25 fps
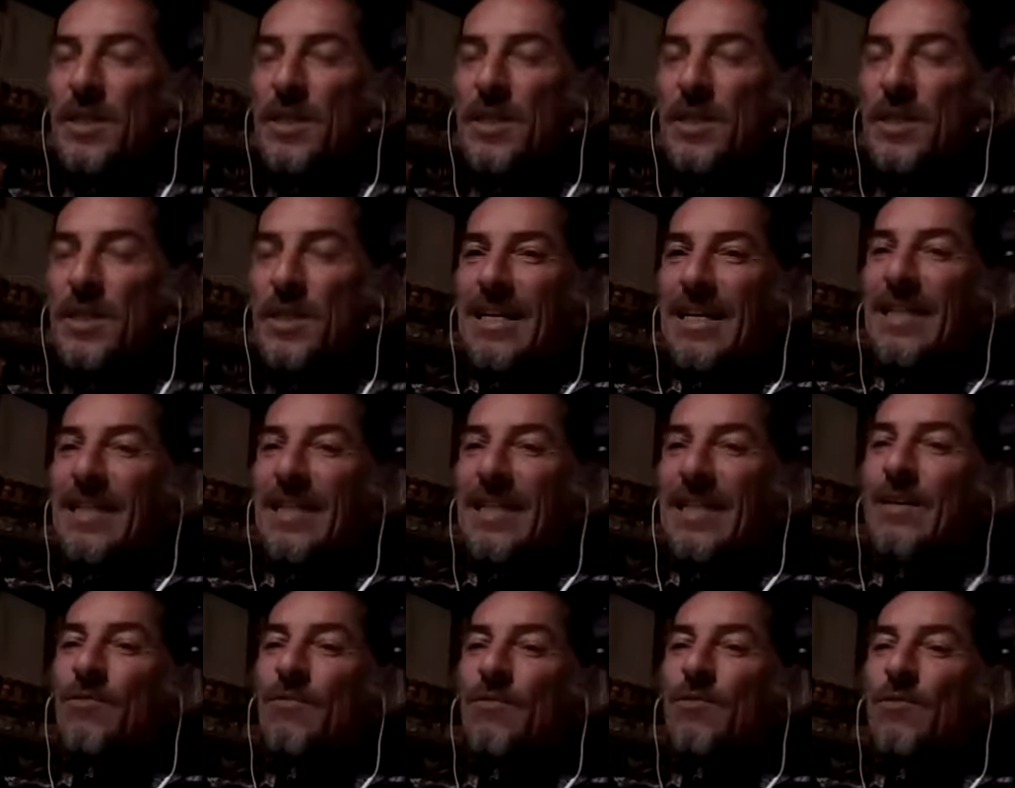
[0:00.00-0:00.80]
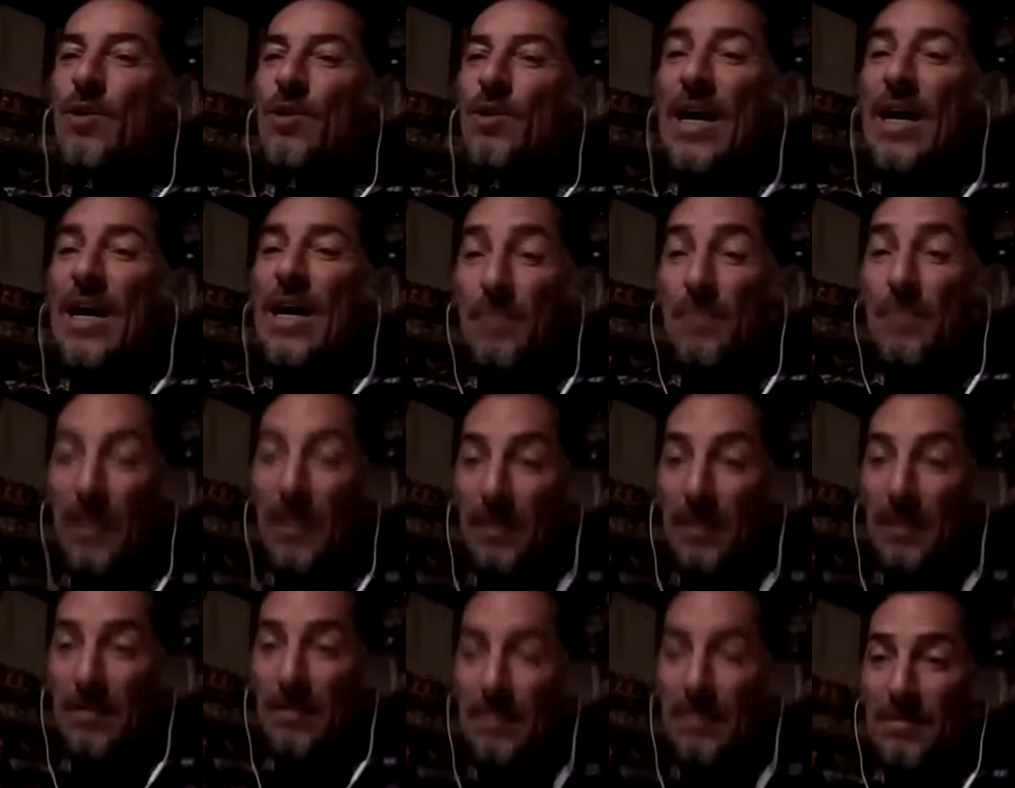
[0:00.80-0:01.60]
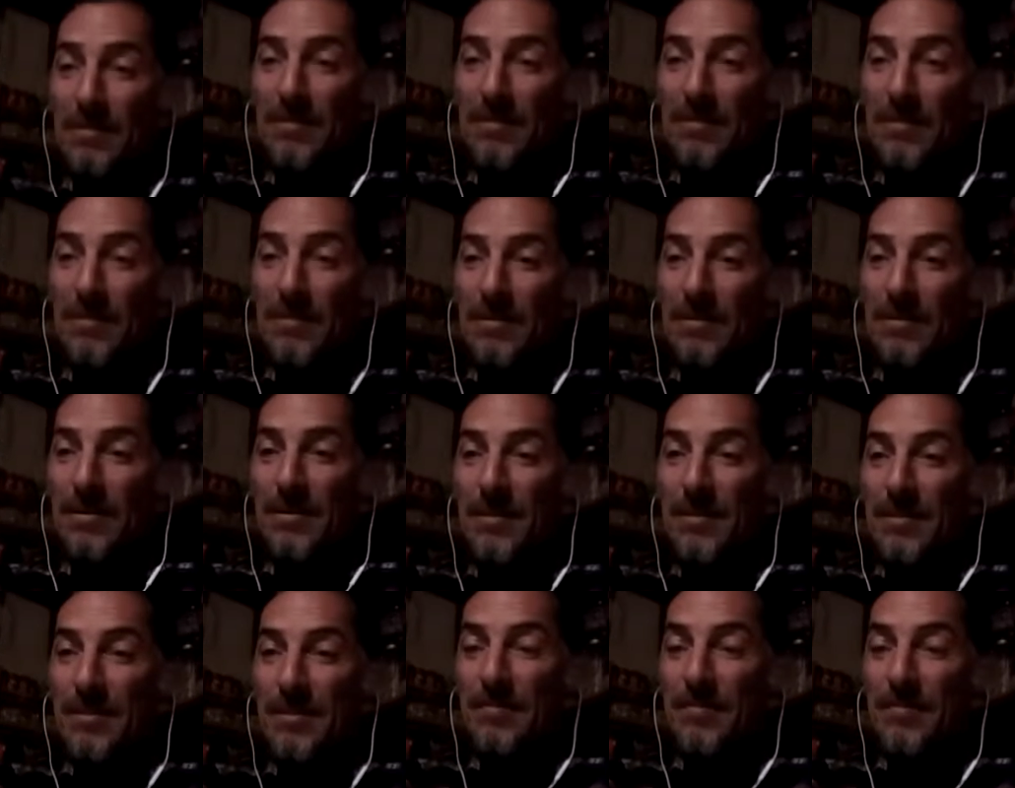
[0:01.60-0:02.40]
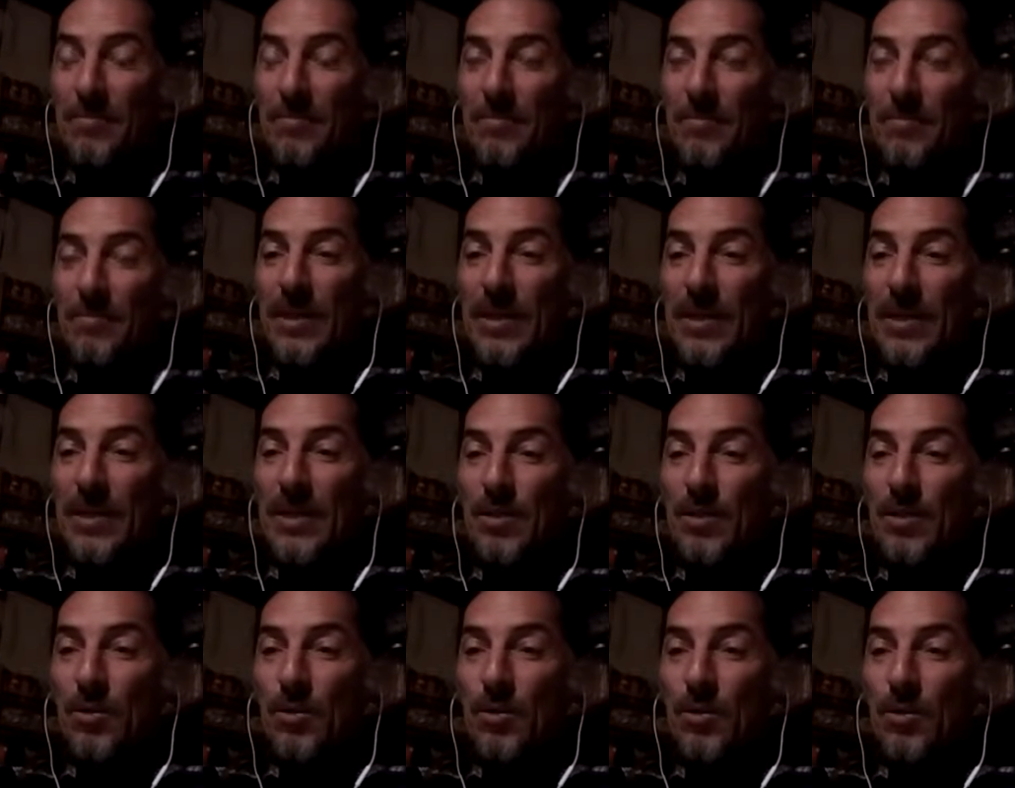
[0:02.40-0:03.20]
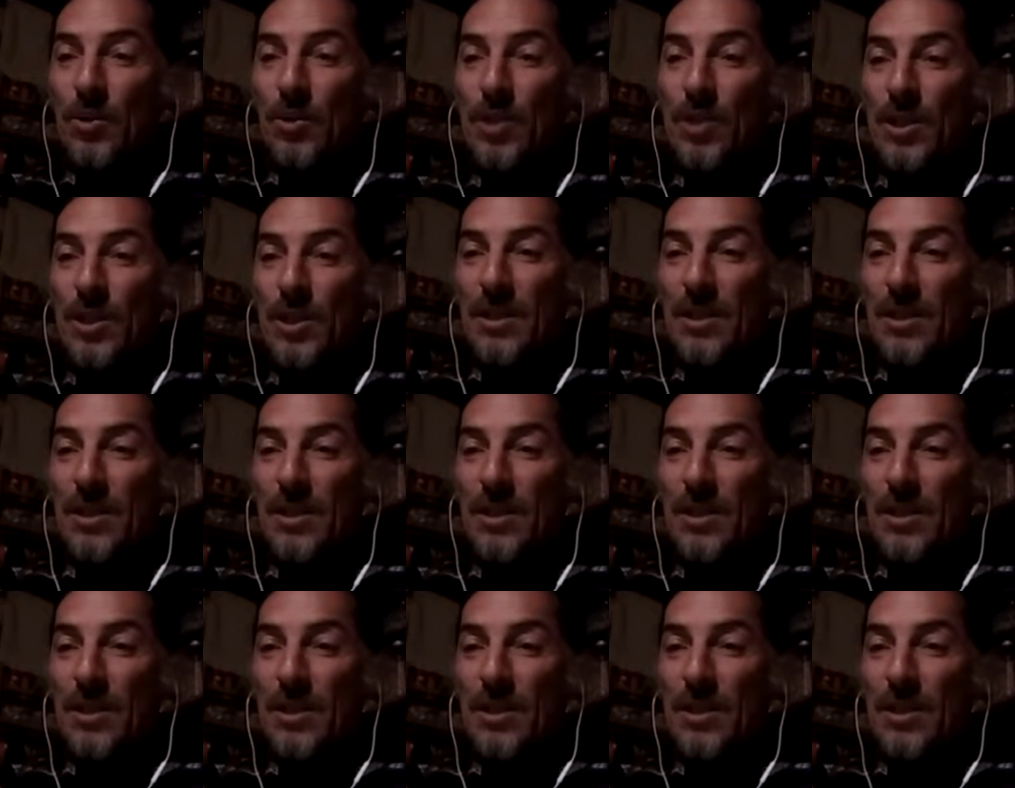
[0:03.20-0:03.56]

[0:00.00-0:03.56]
variable, because